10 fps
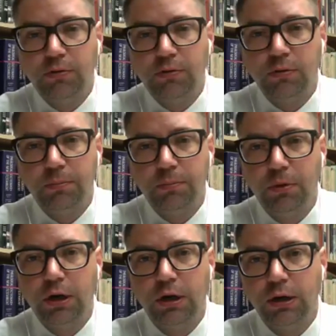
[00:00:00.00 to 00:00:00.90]
book,
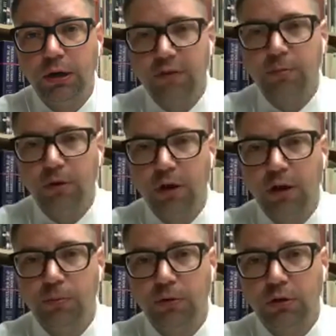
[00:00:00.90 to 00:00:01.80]
Accessible
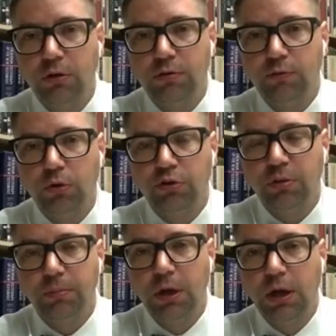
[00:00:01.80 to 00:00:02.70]
Gospel, Inclusive
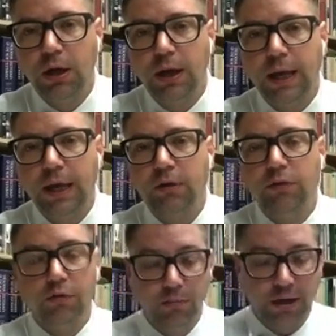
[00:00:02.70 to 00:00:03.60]
Worship, and
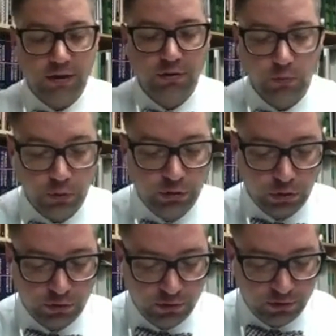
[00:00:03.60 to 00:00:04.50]
there's some excellent
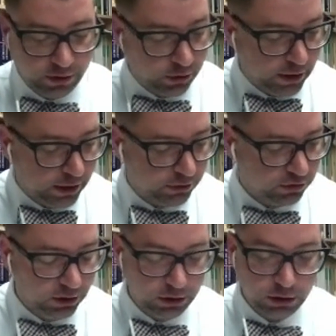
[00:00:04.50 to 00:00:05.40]
resources that are
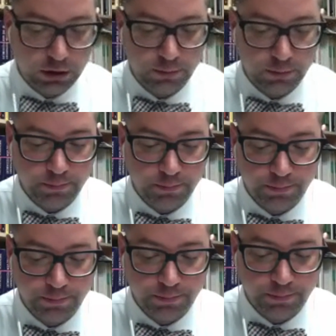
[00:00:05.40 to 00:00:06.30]
actually
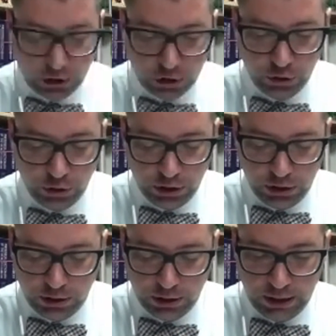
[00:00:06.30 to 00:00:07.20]

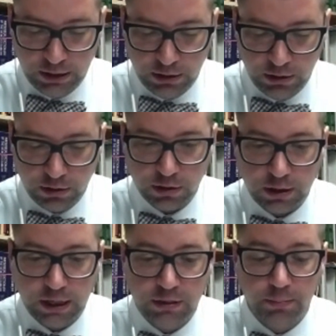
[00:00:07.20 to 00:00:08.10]
included in
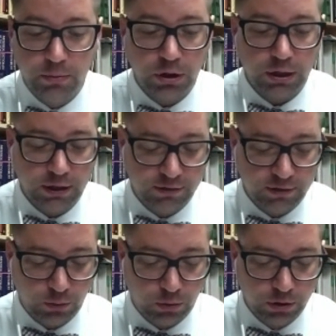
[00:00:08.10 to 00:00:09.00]
the book. And I'd
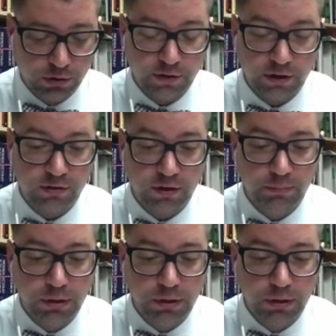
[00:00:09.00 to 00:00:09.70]
say that one of the things that